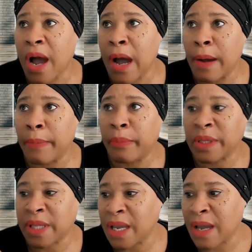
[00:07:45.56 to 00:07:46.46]

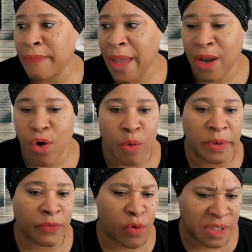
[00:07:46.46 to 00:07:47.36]
But they come back home,
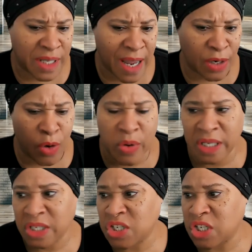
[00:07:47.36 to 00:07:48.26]
and of course, they had to go
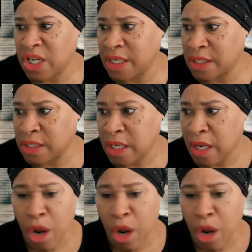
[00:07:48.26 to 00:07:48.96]
hit the sheets.